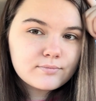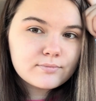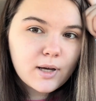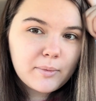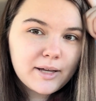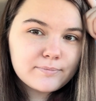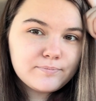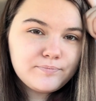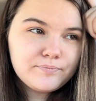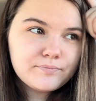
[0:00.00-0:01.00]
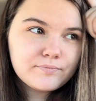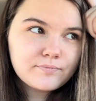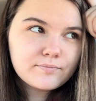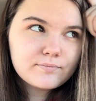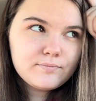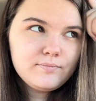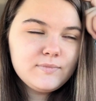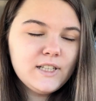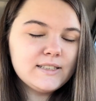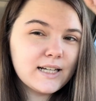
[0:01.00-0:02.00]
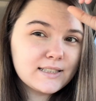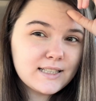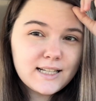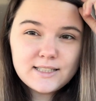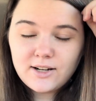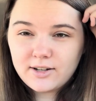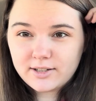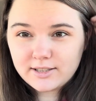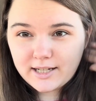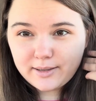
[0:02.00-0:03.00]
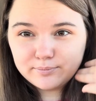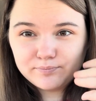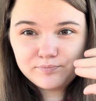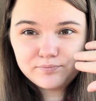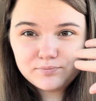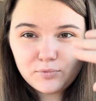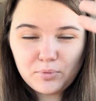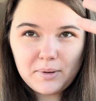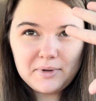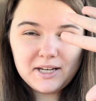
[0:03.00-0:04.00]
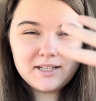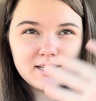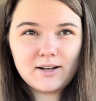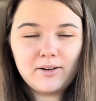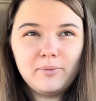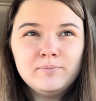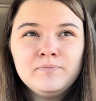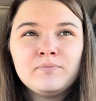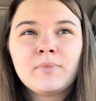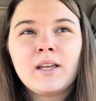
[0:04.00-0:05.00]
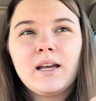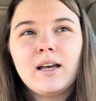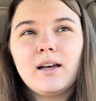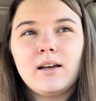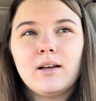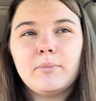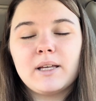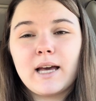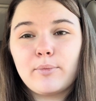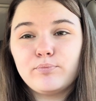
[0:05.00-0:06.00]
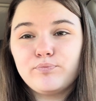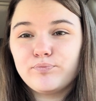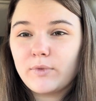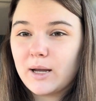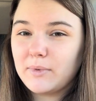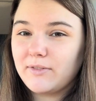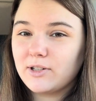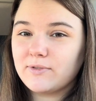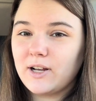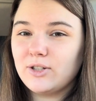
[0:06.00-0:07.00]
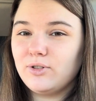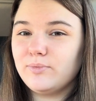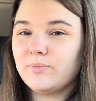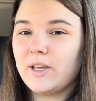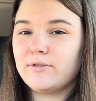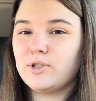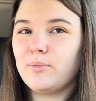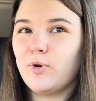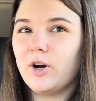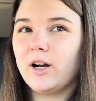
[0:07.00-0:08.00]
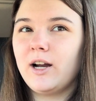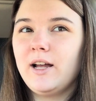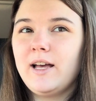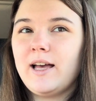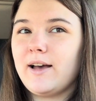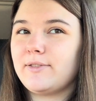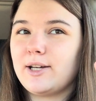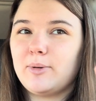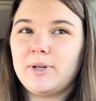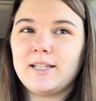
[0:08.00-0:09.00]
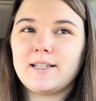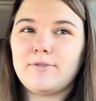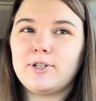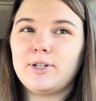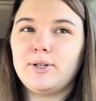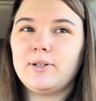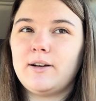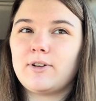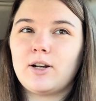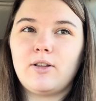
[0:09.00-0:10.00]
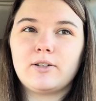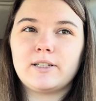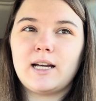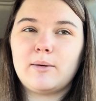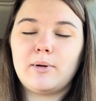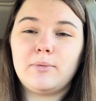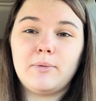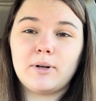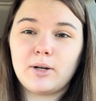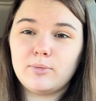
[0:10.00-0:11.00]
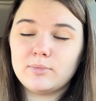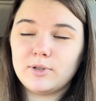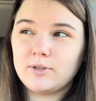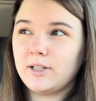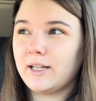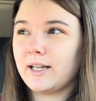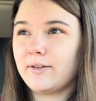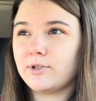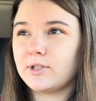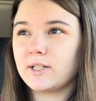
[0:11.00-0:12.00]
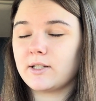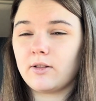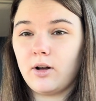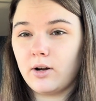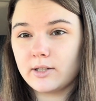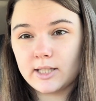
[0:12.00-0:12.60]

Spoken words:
My bad. Yeah, today's not a good day. Well, maybe it is, I don't know. But yeah, had my first final, have 2 more, have therapy this afternoon. I've got a long day. I probably won't come to like after 6 o'clock.